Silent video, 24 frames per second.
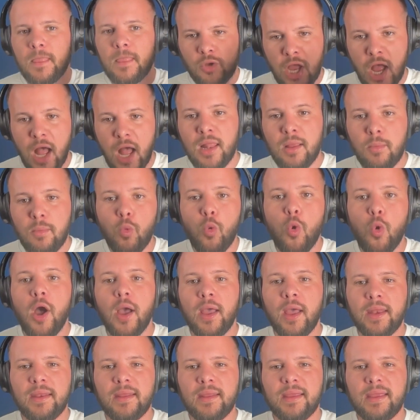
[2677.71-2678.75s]
Column
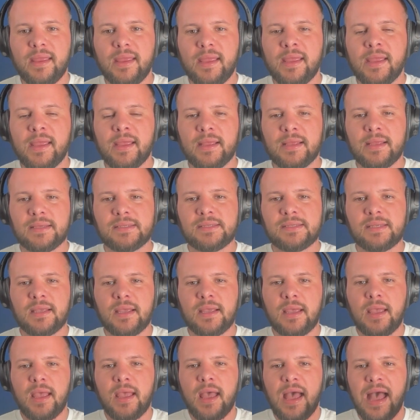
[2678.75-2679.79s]
one is
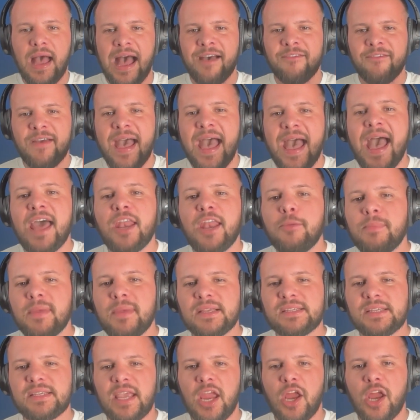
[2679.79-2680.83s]
I've had a
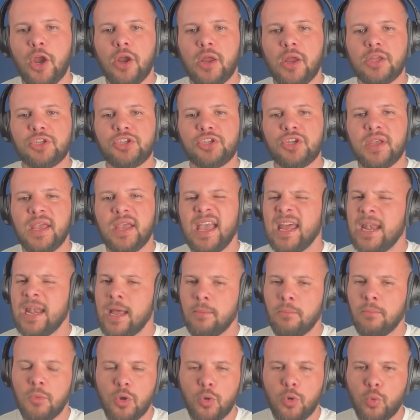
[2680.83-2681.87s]
miscarriage and
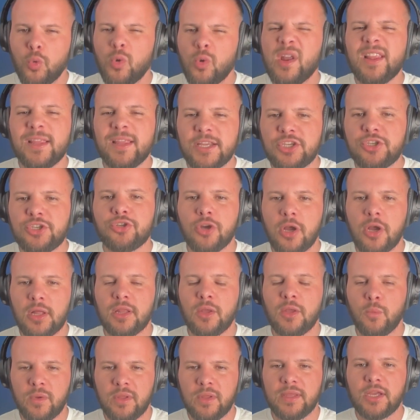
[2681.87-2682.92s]
I'm really
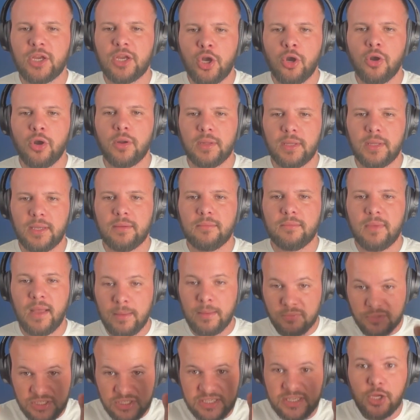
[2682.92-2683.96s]
struggling with it currently.
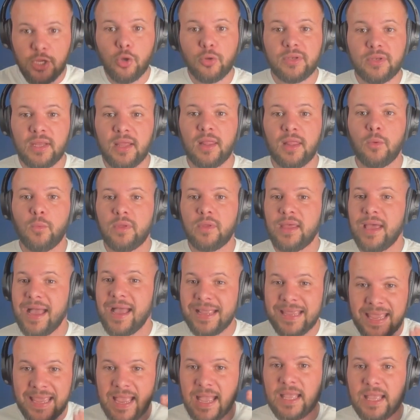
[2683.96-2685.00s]
I'm still dealing with it. I
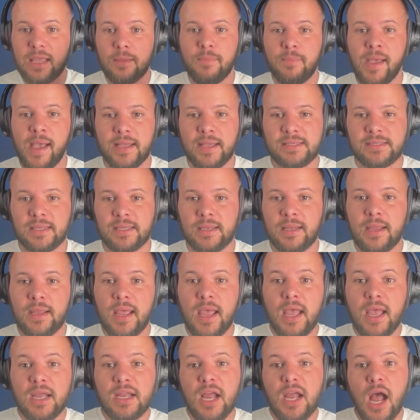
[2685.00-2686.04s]
can't get past it.
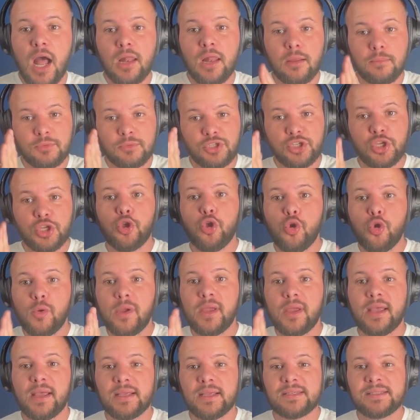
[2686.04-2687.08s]
Column two
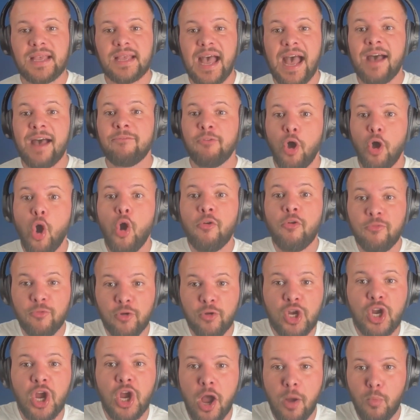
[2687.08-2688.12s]
is I've
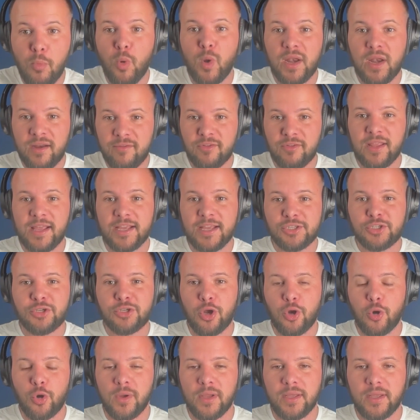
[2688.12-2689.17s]
overcome whatever that
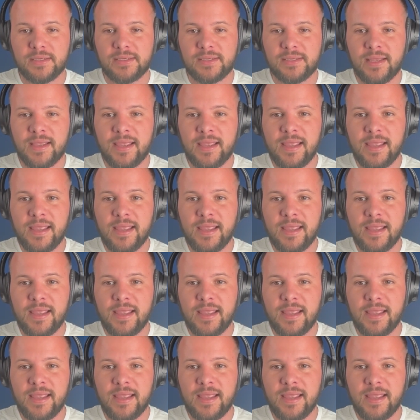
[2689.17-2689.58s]
struggle is.